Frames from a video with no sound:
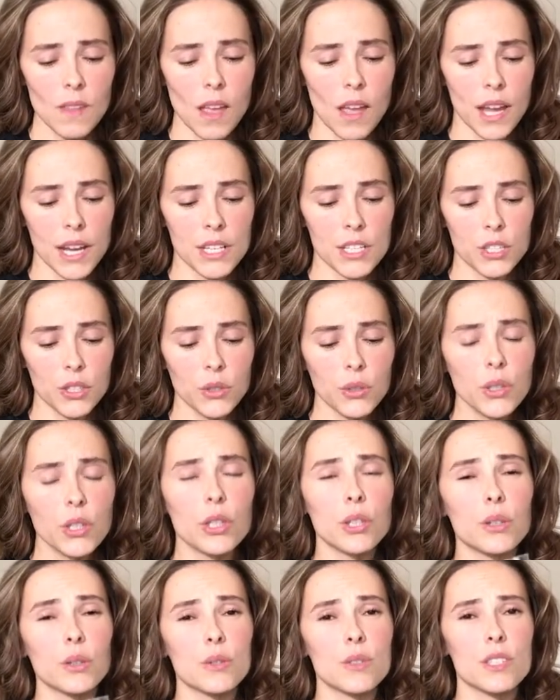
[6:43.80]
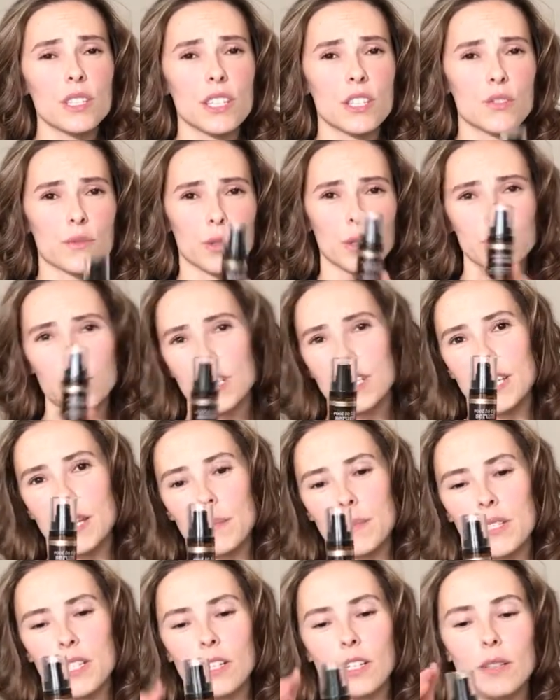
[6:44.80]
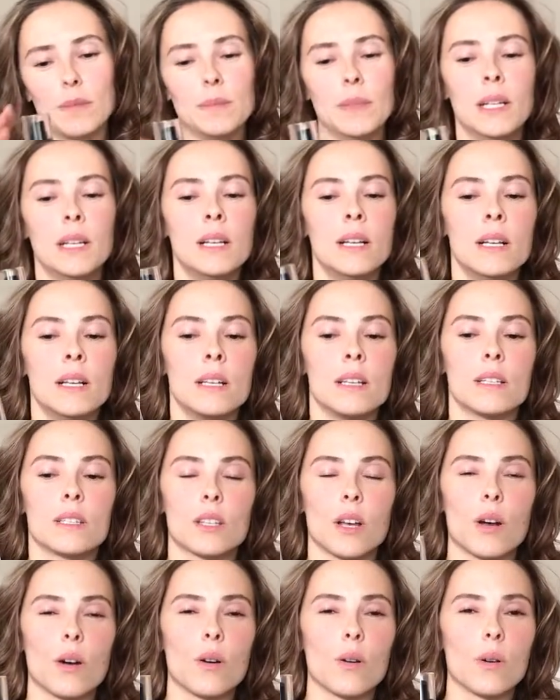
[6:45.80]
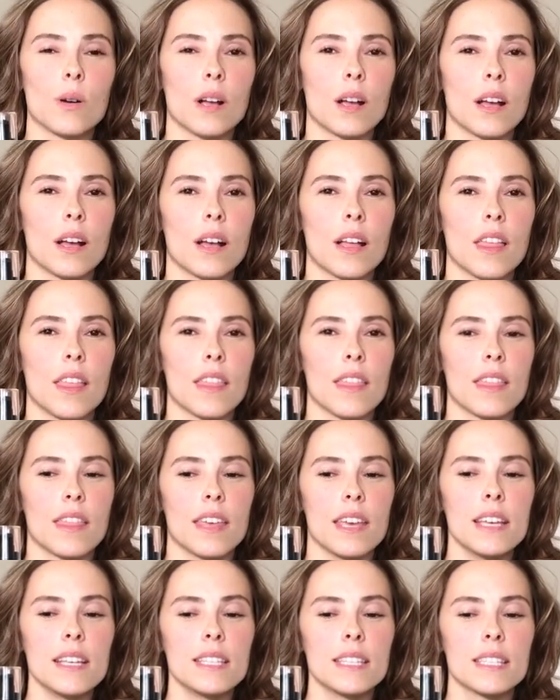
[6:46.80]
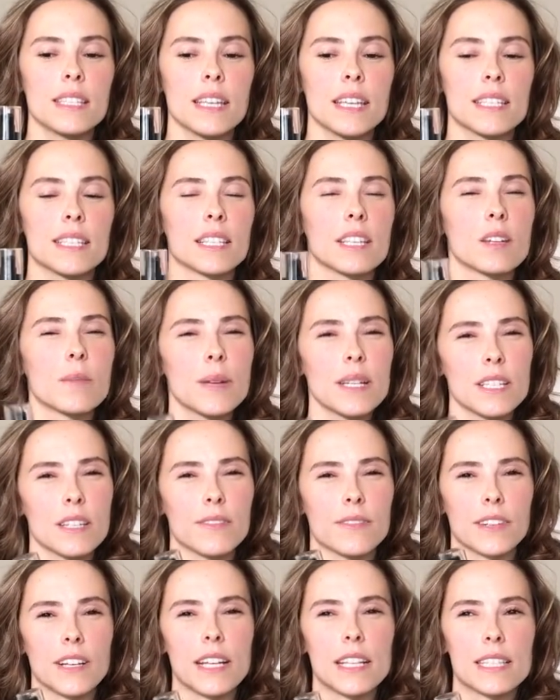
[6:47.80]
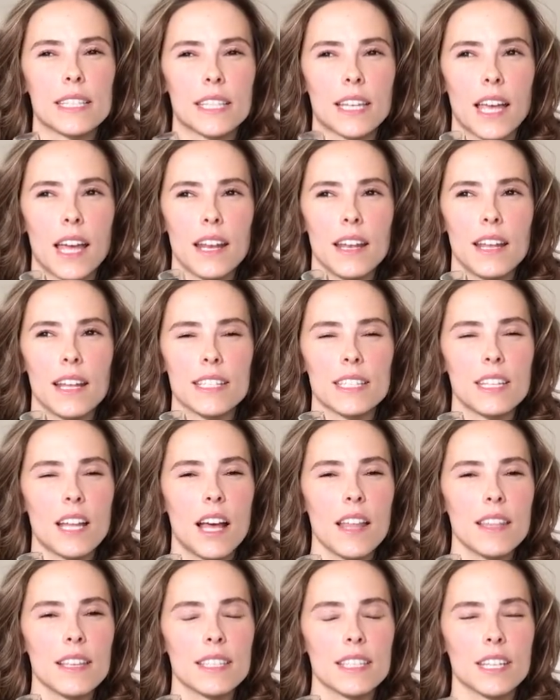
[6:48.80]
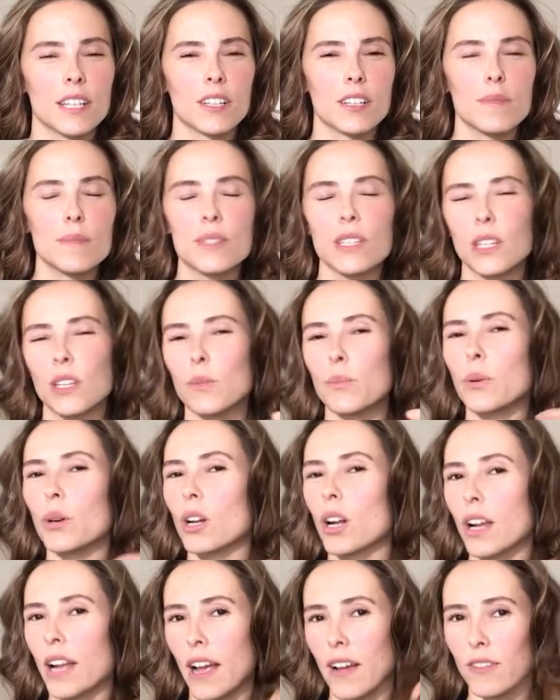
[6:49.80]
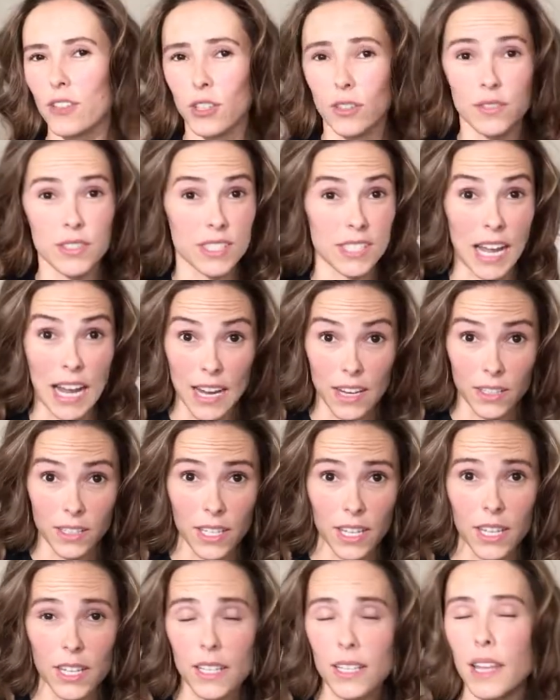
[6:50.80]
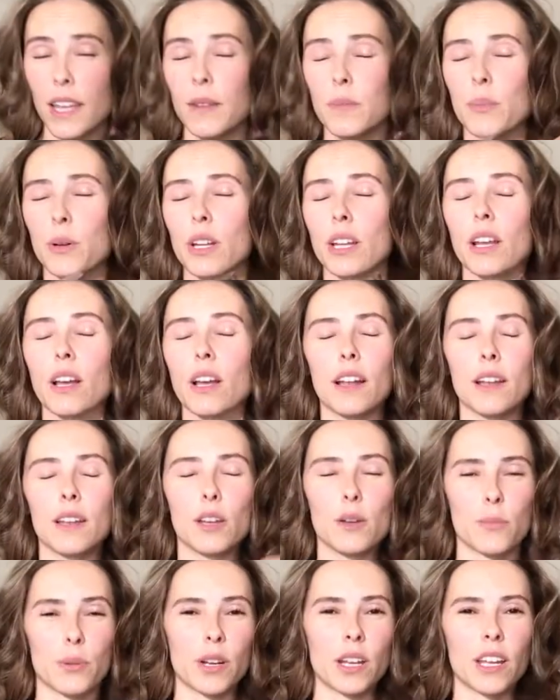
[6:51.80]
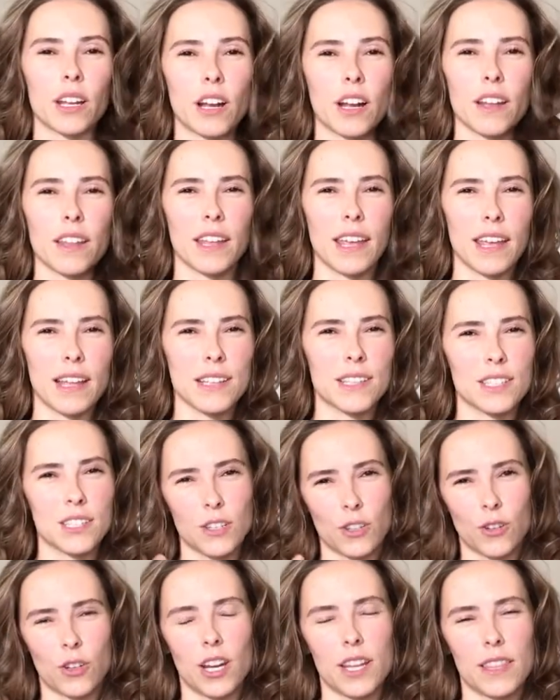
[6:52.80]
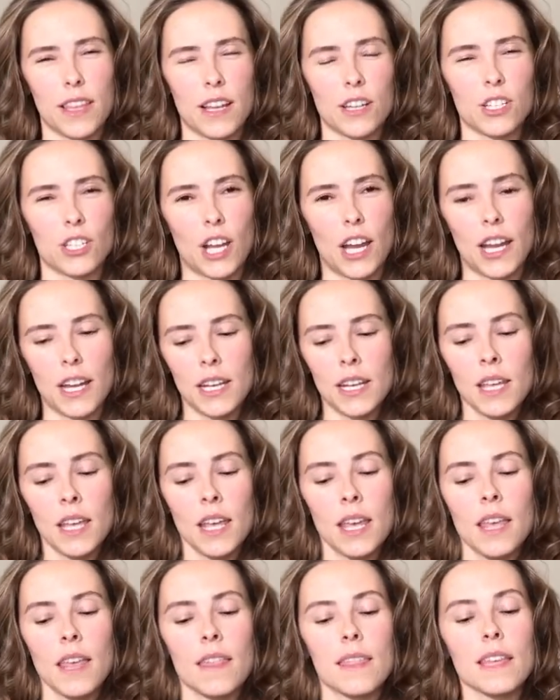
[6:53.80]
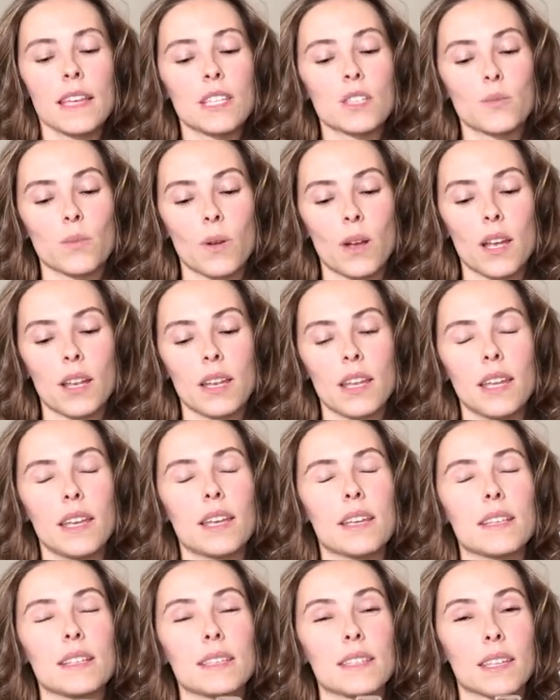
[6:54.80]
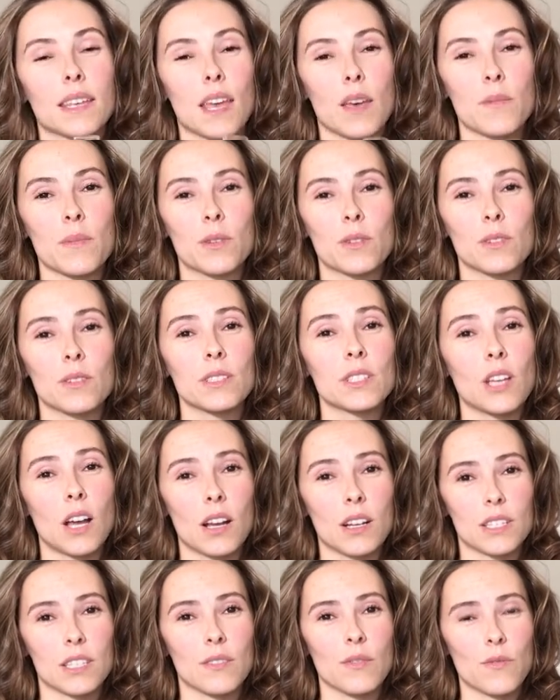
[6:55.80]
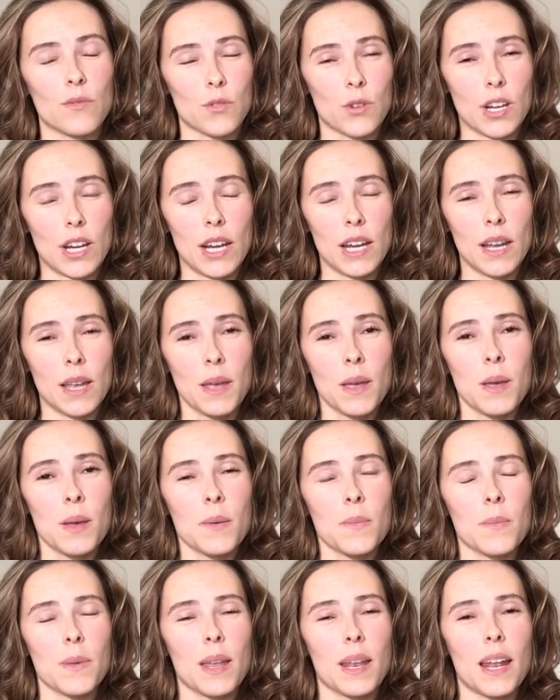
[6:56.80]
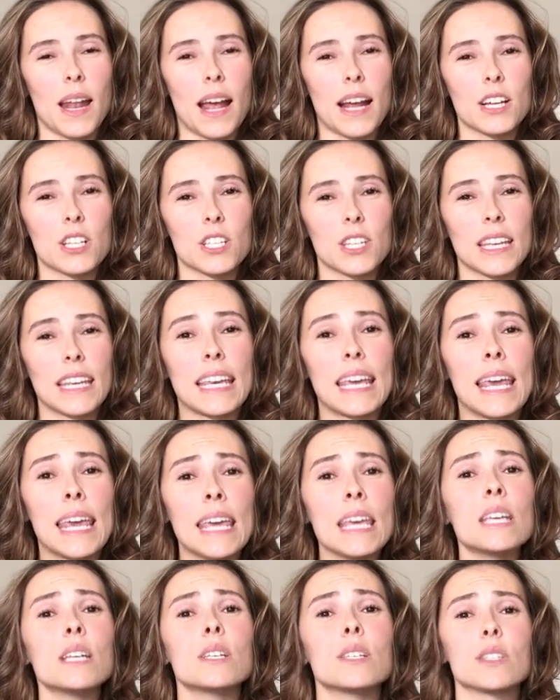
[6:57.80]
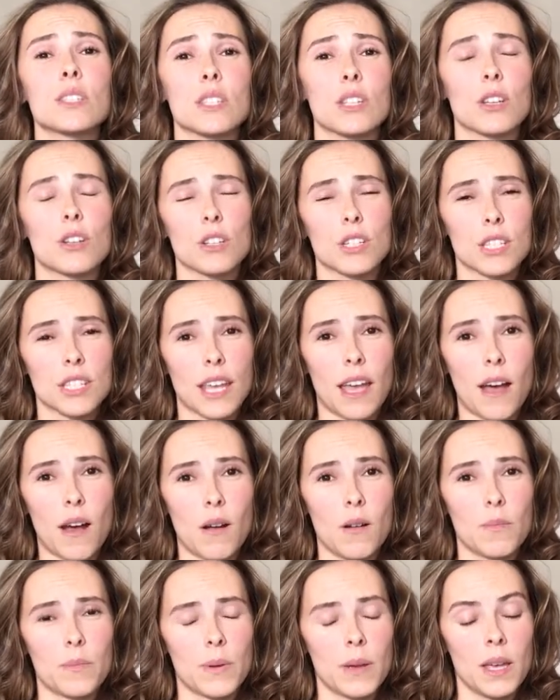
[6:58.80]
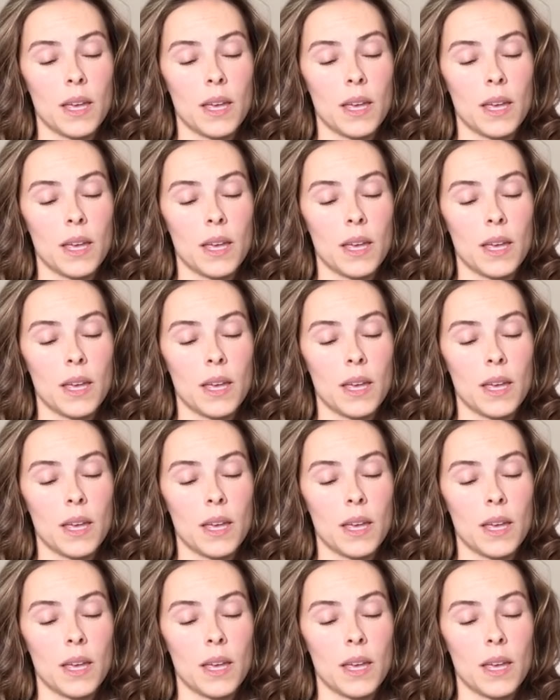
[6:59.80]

I do use this root to tip serum. So this is a little bit different. It's not the serums that you put on after you've styled it and you're putting it on the ends to create that shine. This one is chemical and toxin free, but it actually heals your scalp.